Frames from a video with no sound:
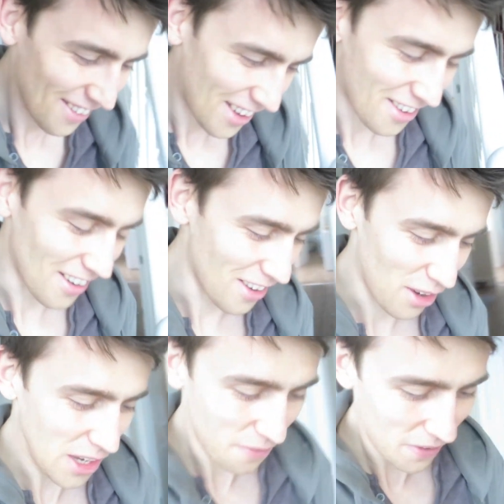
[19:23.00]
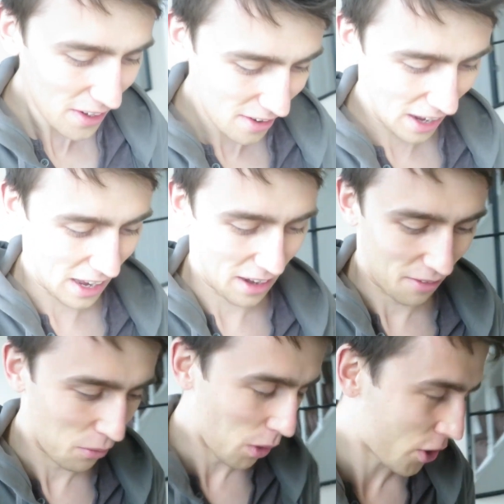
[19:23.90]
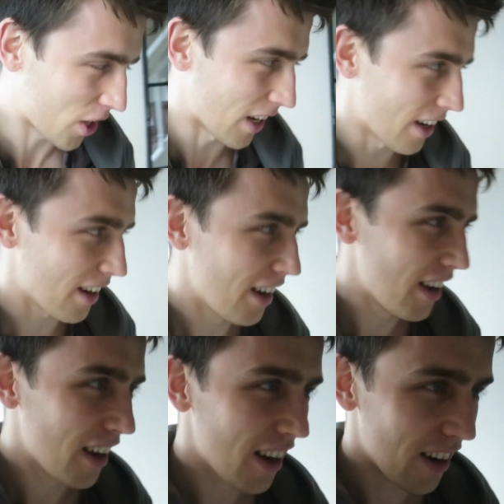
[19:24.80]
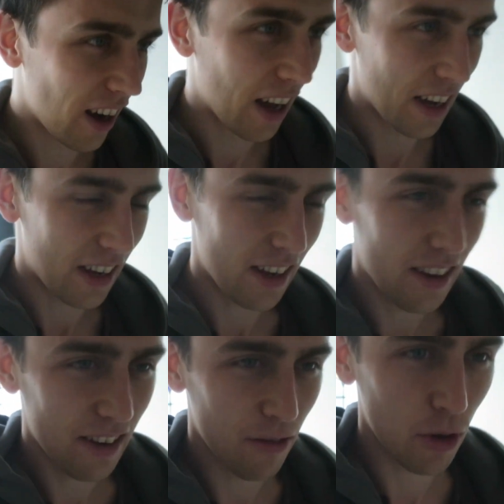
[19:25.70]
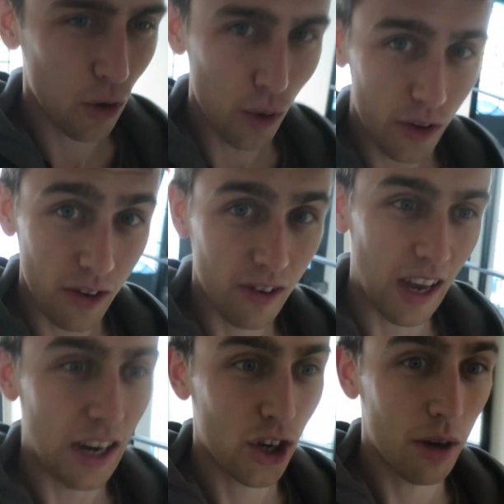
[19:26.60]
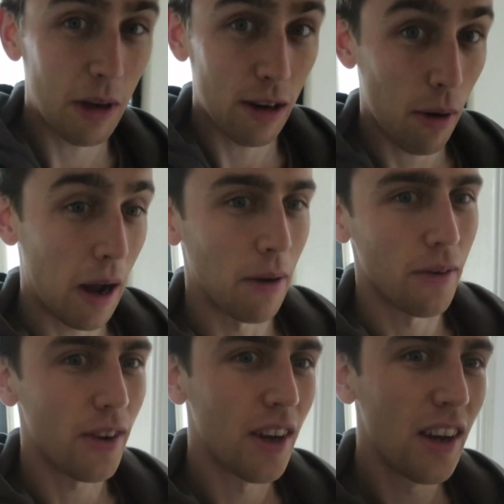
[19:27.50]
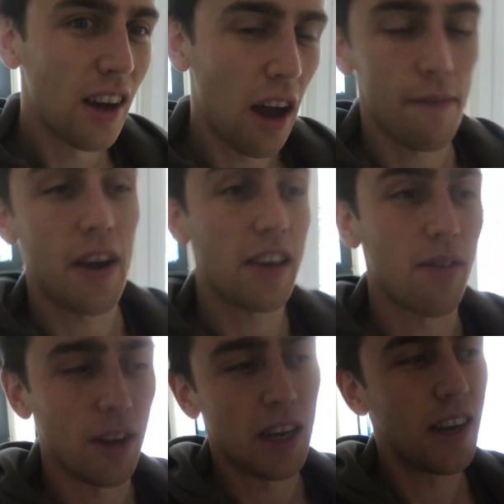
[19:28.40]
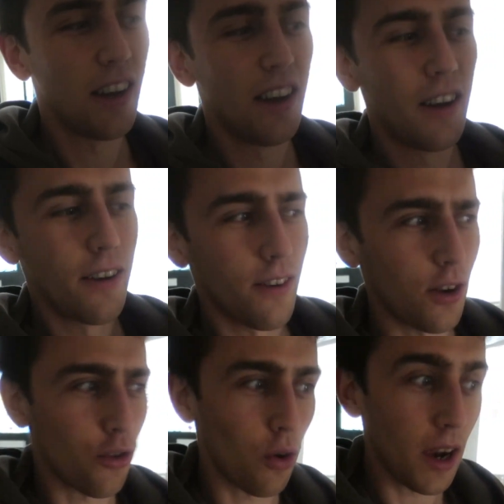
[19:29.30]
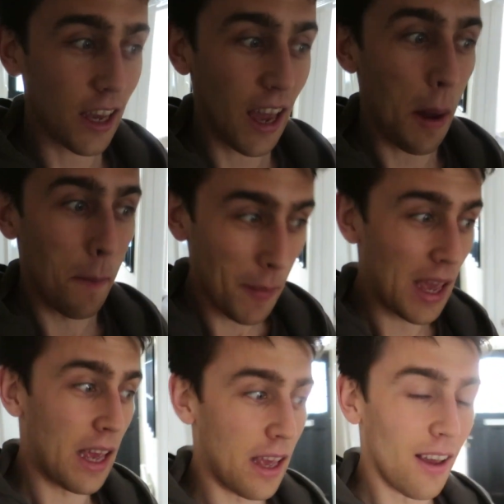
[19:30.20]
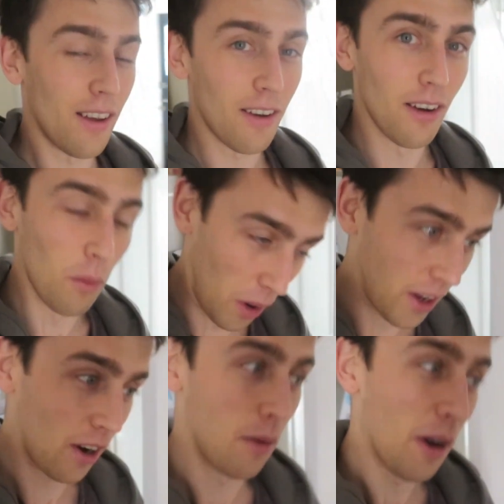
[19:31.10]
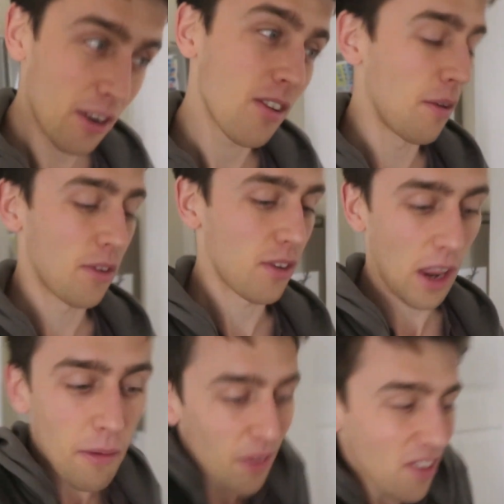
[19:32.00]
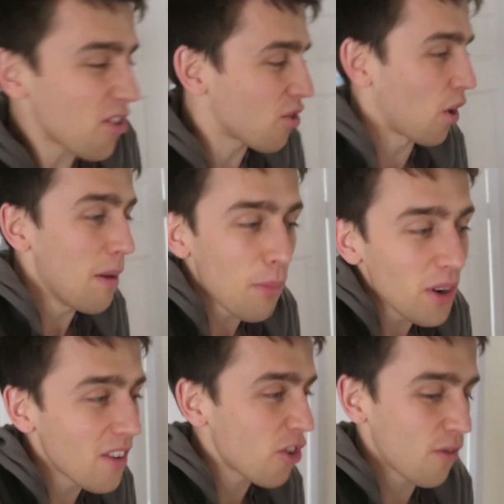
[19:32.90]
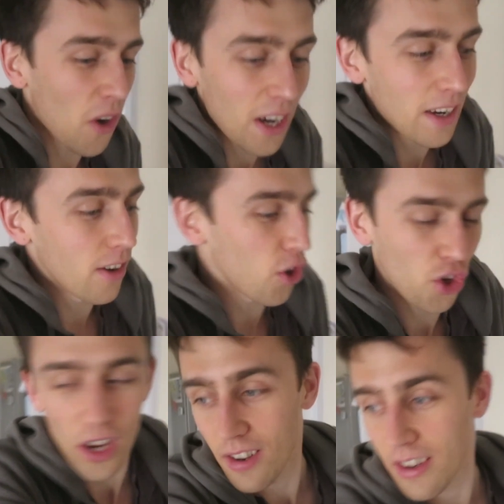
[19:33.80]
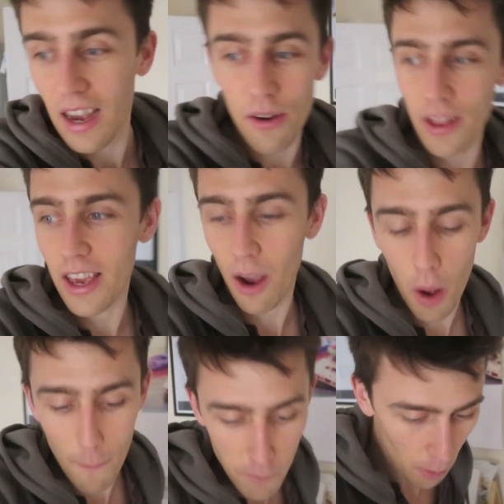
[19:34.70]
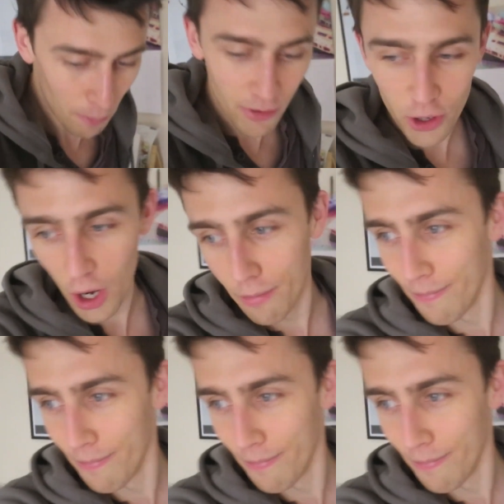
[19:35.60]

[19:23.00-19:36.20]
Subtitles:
So it's fascinating watching, like, resources get shimmied around, effectively, to try and get me working on the microservices. And I've just done it, boys, I've just fucking just shit it out. There you go, boop, done. I'm